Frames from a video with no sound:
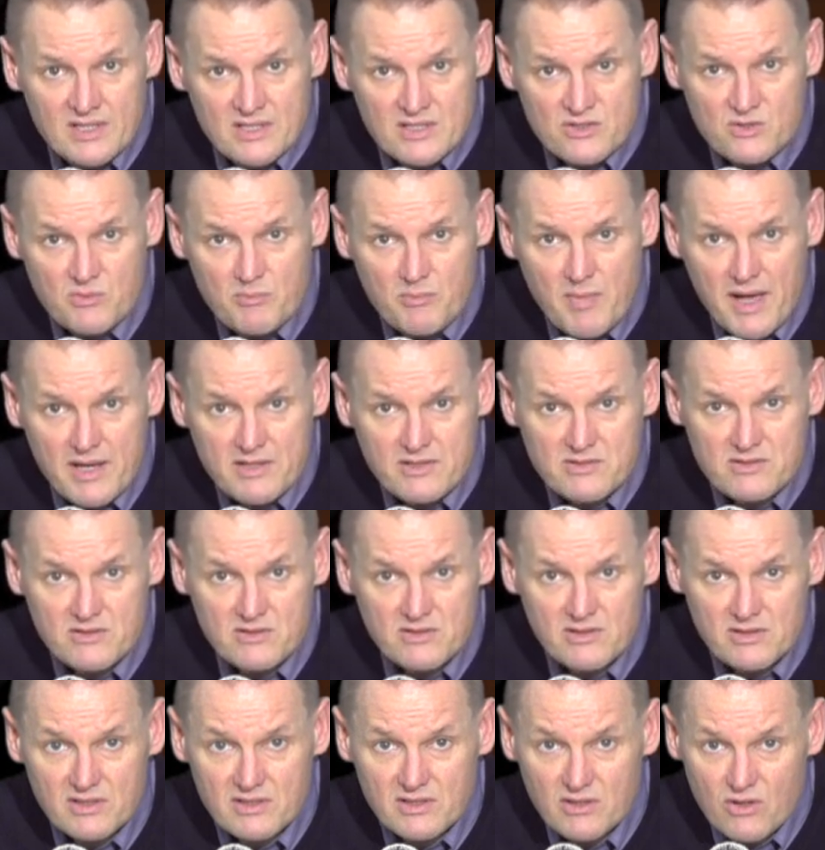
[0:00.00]
So
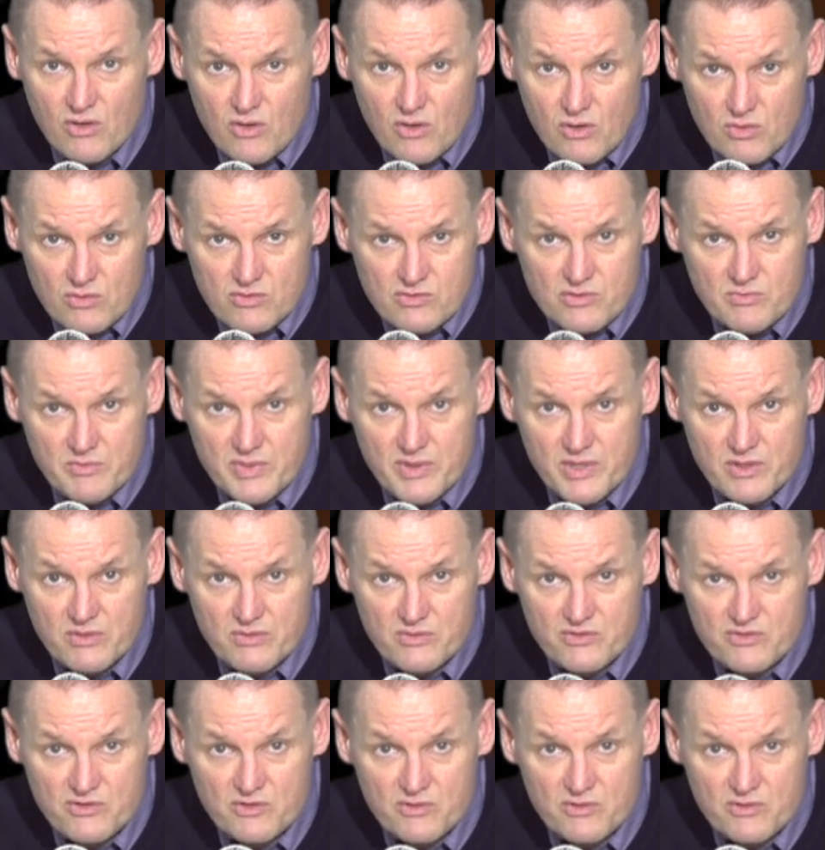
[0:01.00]
Maxolon can also be used